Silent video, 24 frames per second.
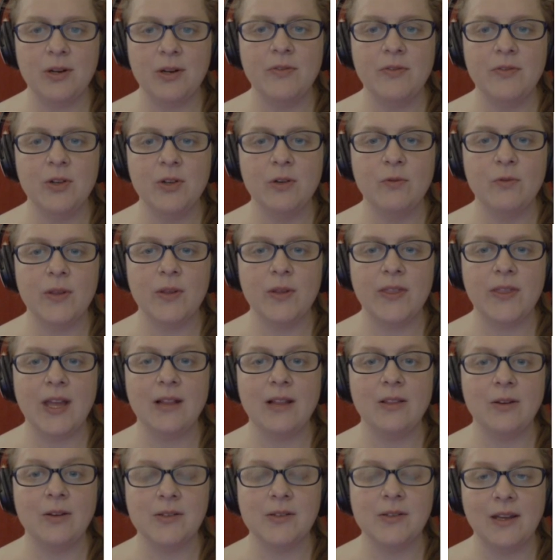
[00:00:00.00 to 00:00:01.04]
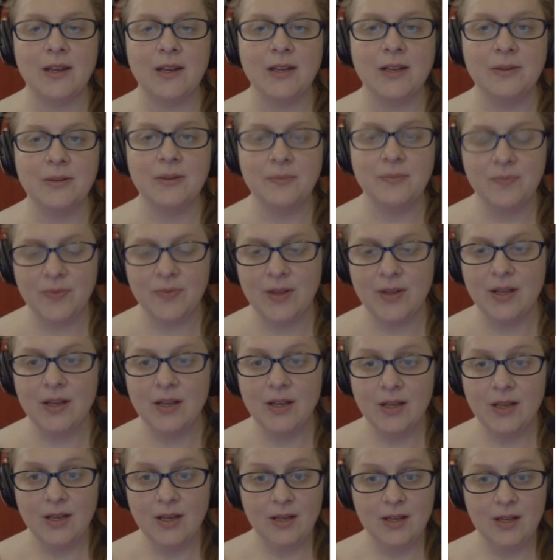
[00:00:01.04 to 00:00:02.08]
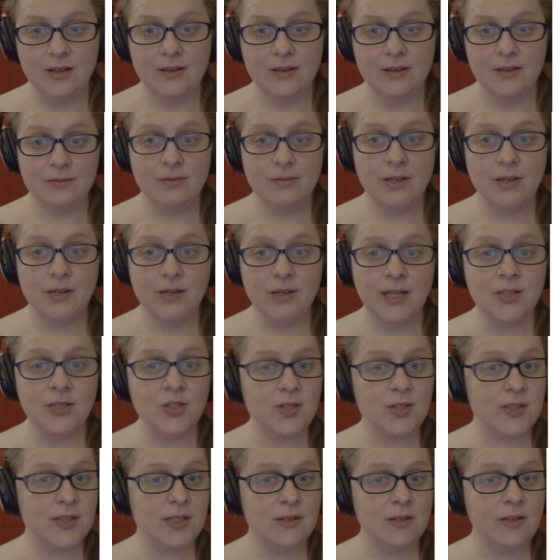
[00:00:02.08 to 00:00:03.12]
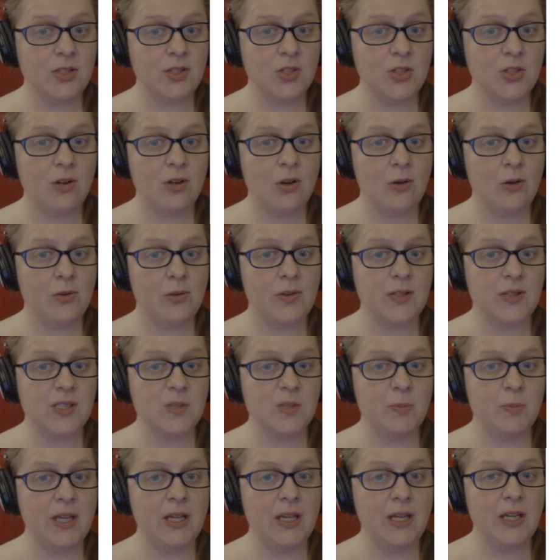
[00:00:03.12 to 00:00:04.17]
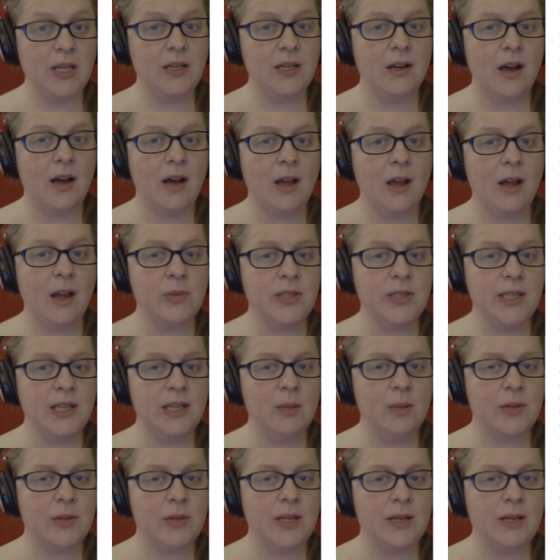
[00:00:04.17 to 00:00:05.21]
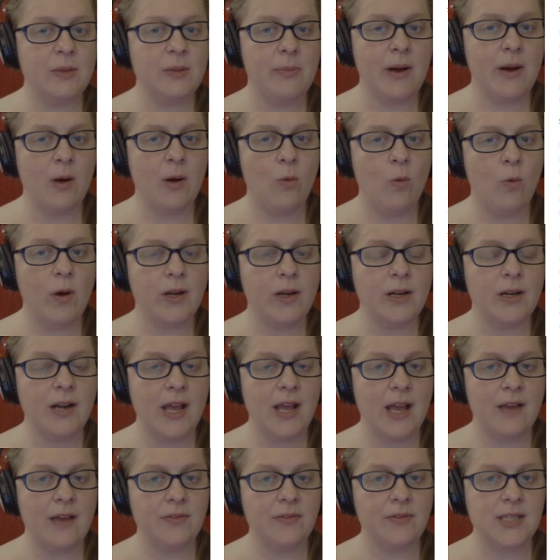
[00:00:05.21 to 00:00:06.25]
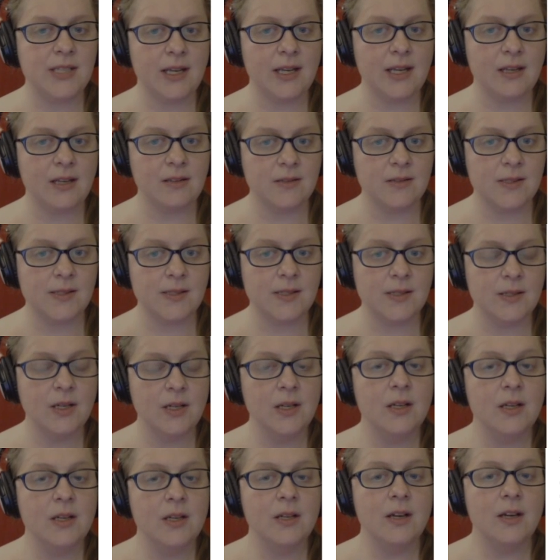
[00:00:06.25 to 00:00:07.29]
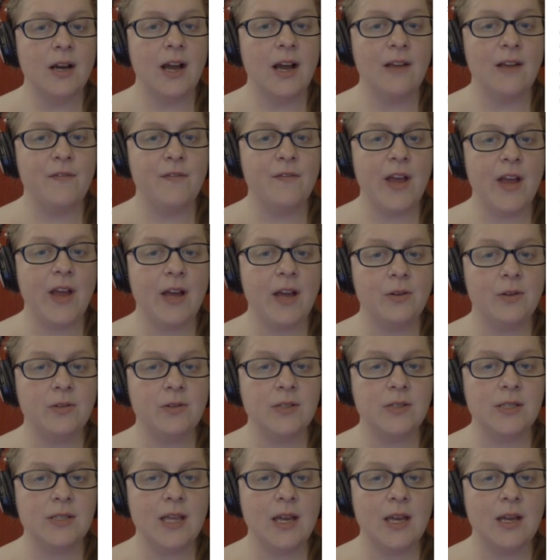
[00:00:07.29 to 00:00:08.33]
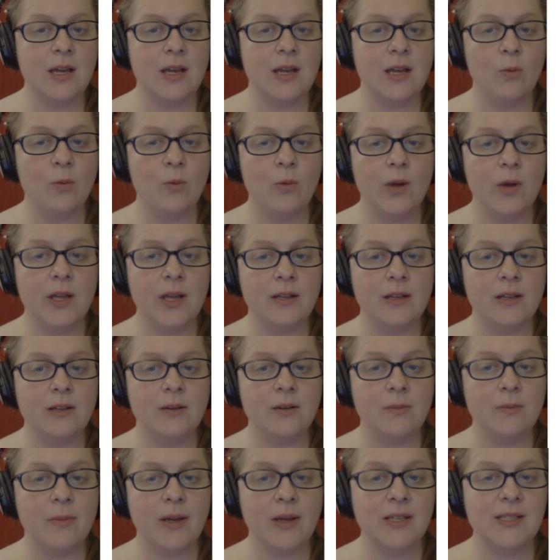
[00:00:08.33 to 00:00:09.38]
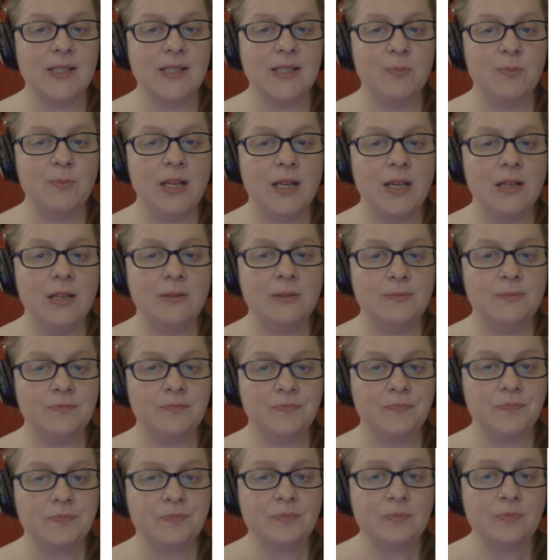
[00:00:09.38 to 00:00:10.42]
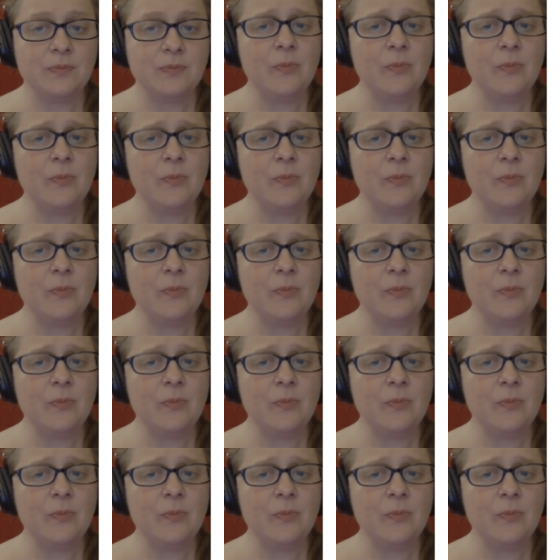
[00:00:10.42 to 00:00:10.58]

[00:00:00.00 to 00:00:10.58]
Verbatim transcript: a little preview of what that looks like. And just to let you know, the speed, I would keep it at about one and a half seconds. I found that when my speed